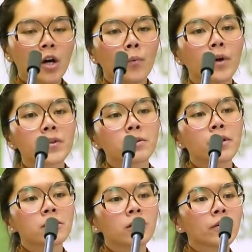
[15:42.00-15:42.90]
We also
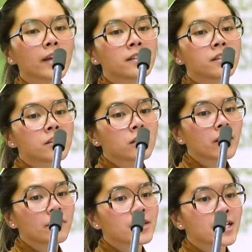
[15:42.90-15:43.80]
want to look at digital
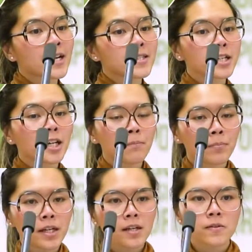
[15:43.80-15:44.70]
advertising
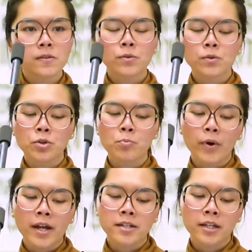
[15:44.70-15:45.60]
companies who do
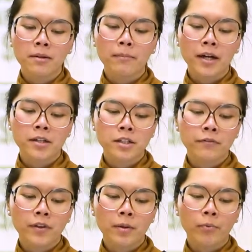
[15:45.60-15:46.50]
branding and marketing
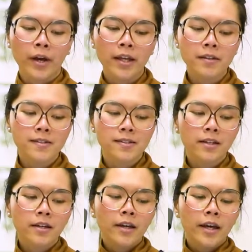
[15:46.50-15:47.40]
for the brands,
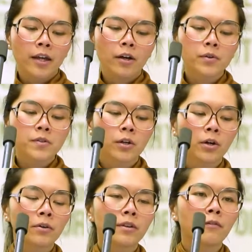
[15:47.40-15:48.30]
and
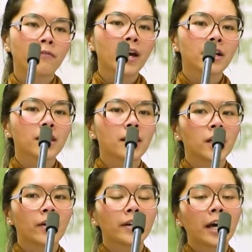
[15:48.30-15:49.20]
also the fact that
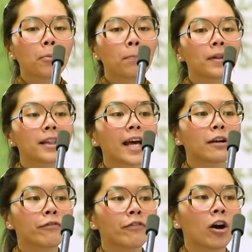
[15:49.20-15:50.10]
there are now
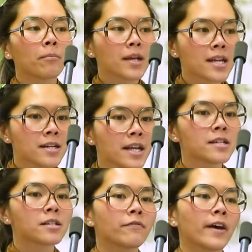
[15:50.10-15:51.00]
platform
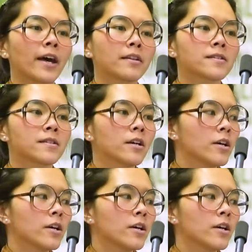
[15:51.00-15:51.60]
native ads.